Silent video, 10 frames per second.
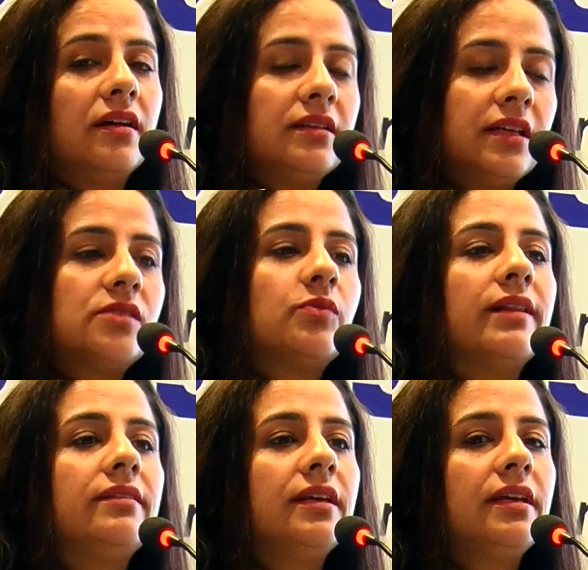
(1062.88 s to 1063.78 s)
There's
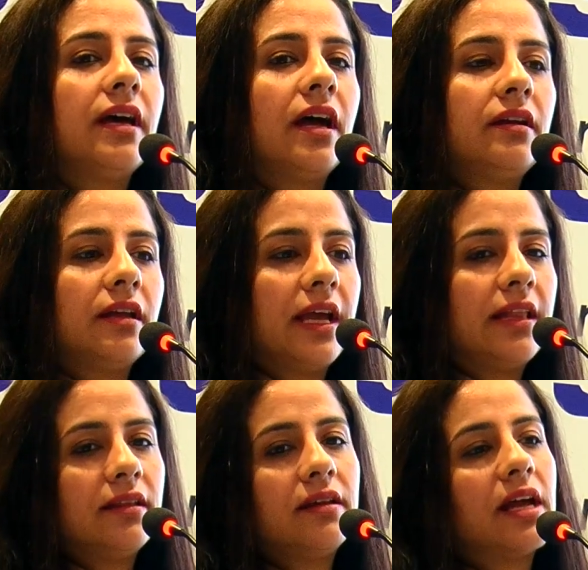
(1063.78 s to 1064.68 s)
one thing that
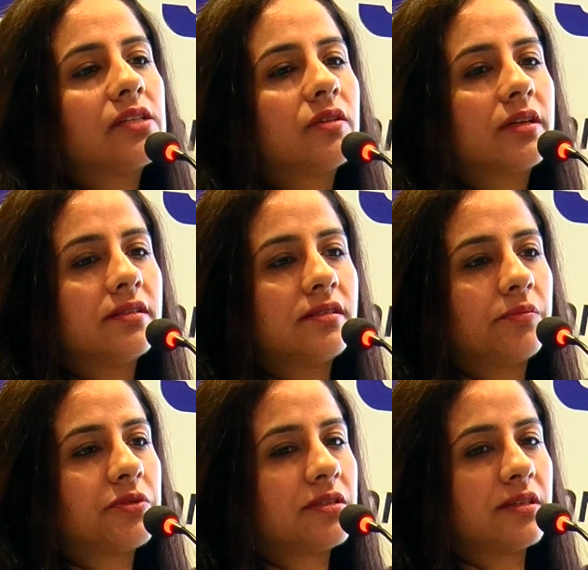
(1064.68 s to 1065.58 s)
in the natural
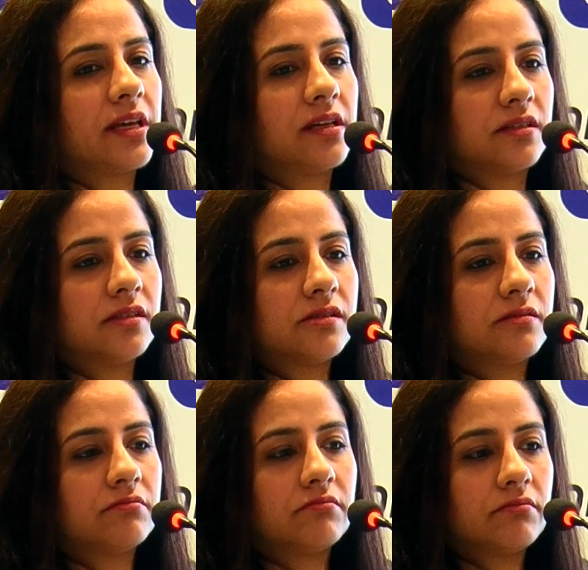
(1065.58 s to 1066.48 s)
conception cycles,
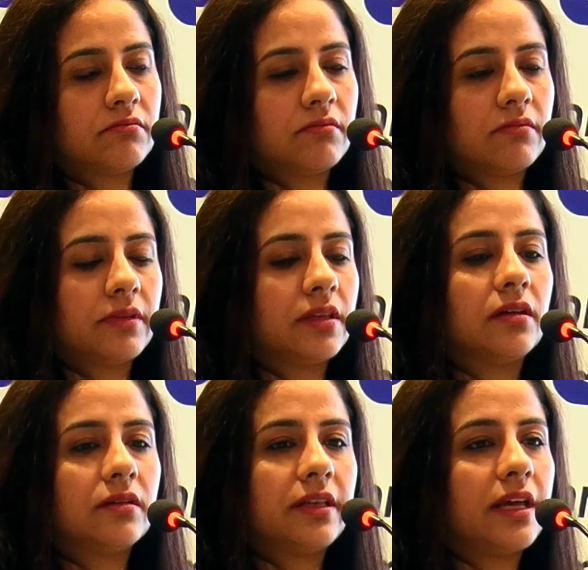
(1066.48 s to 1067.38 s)

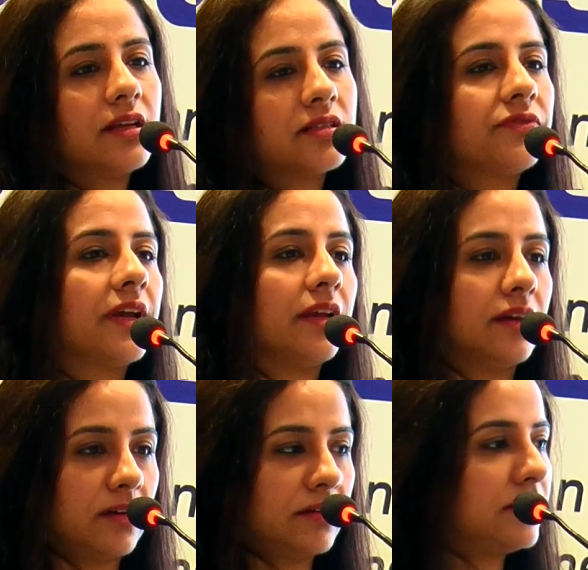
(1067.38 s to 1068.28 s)
there is
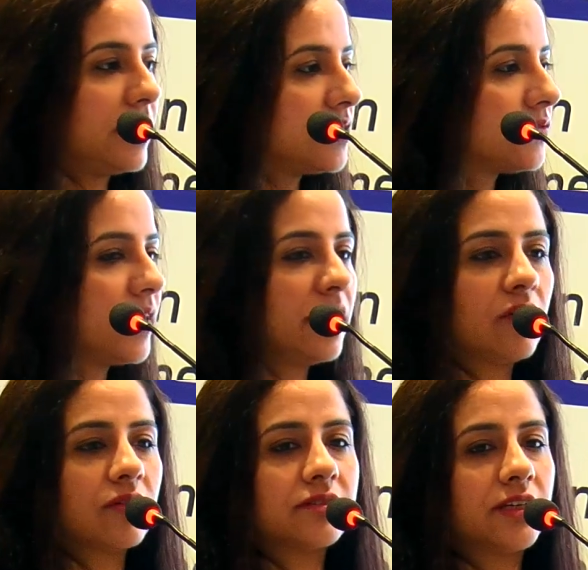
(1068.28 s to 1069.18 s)
failure
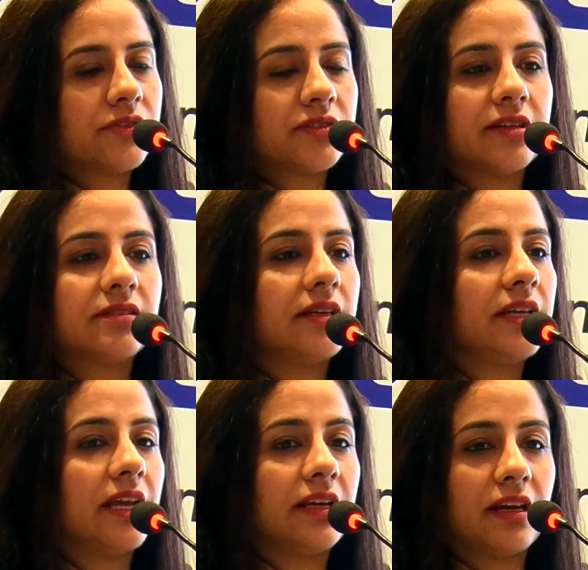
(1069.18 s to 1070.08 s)
oxidative stress and
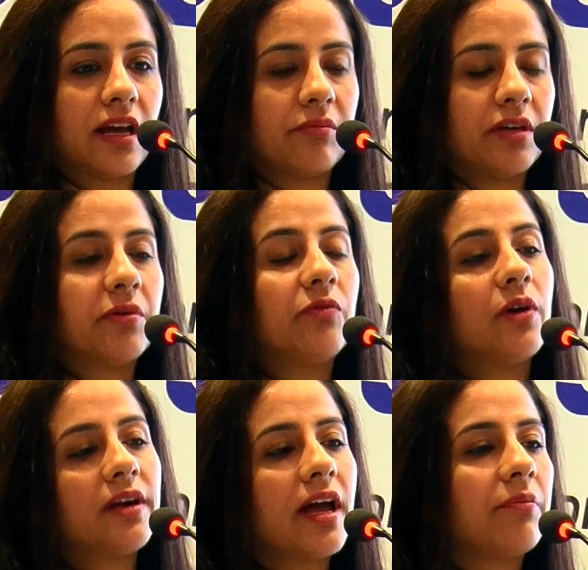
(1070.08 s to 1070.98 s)
DNA damage. But
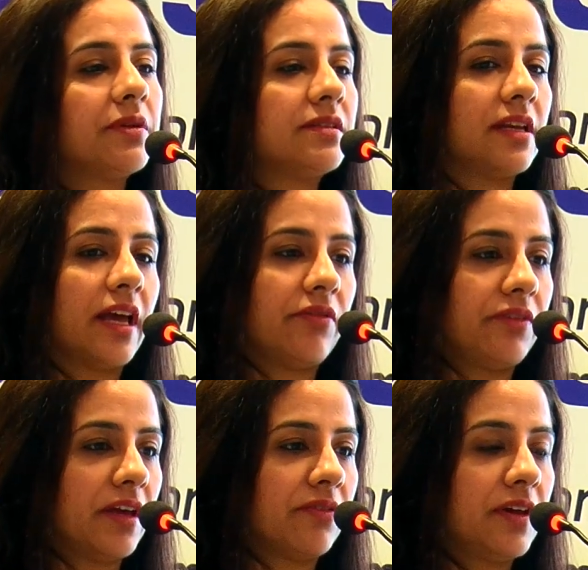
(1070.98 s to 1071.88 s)
what happens in
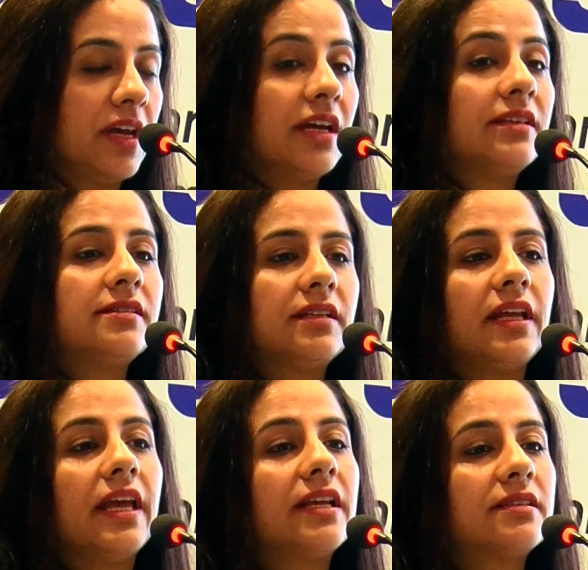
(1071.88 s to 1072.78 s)
IVF? There's
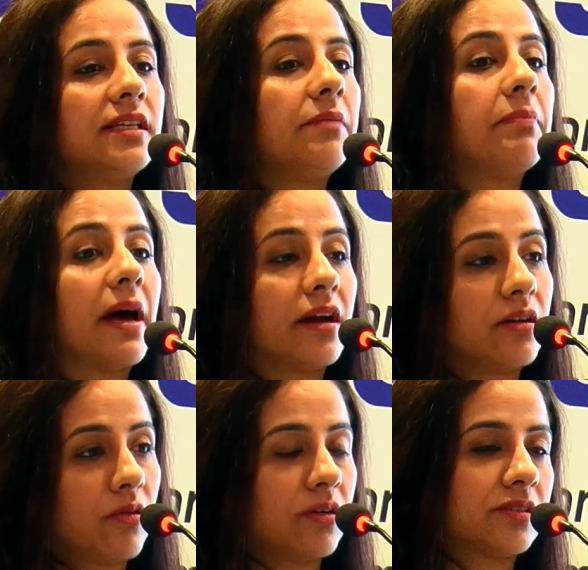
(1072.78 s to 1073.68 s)
an ICSI
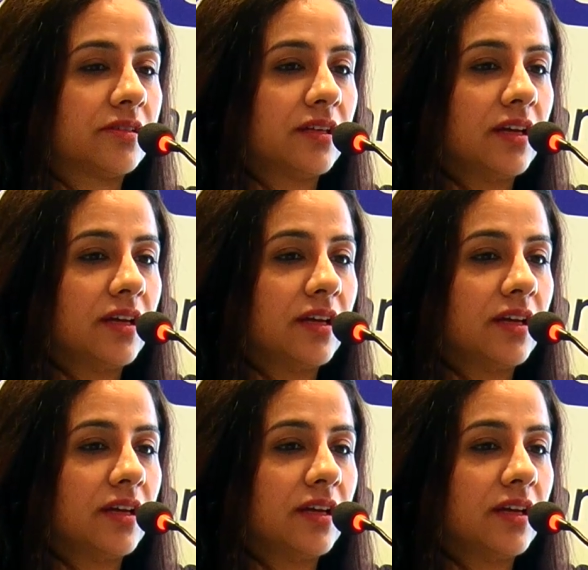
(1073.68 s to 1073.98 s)
paradox.